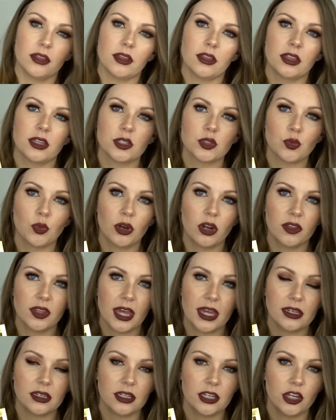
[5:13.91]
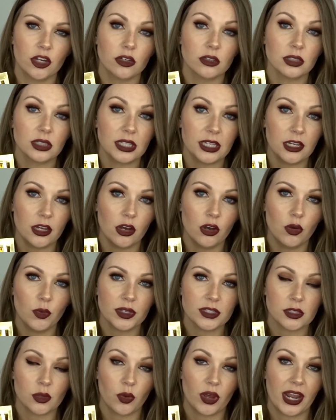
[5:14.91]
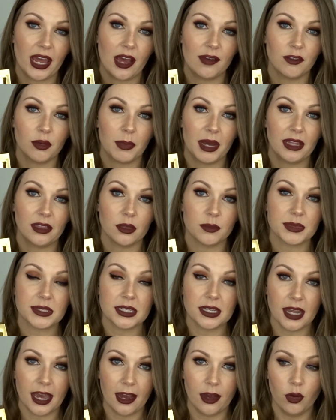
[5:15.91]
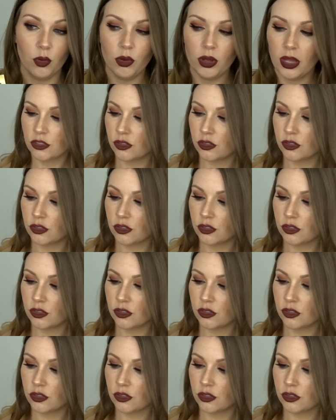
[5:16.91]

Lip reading: This one on the end here, Leo, is the one I have on my lips now.